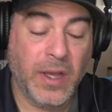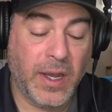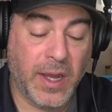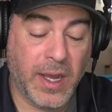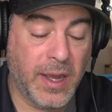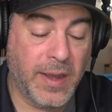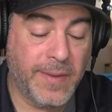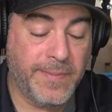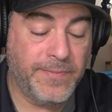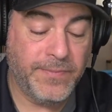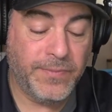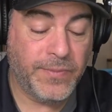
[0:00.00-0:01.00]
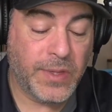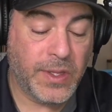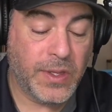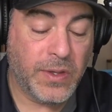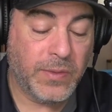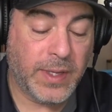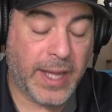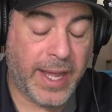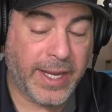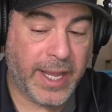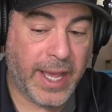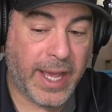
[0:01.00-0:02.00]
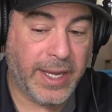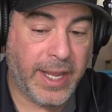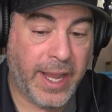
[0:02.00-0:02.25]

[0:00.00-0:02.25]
I got